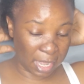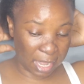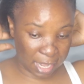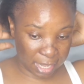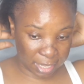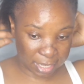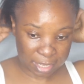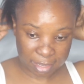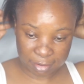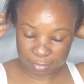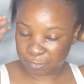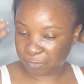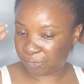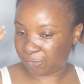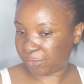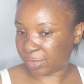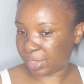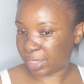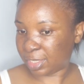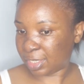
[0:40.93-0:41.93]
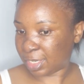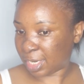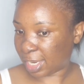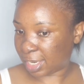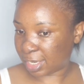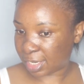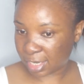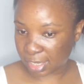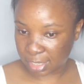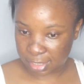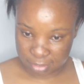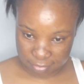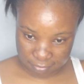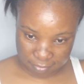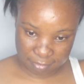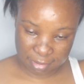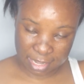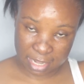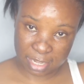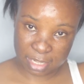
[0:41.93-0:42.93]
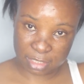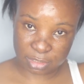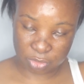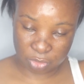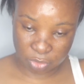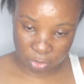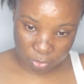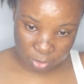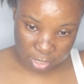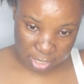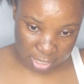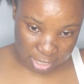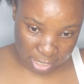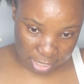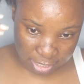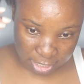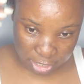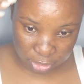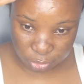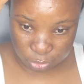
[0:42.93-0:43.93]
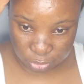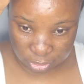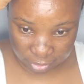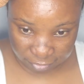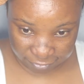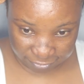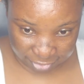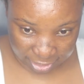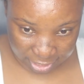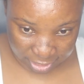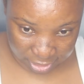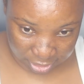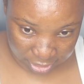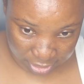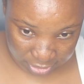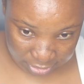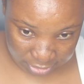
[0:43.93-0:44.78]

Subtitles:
I can feel like my hair's growing, and I do have like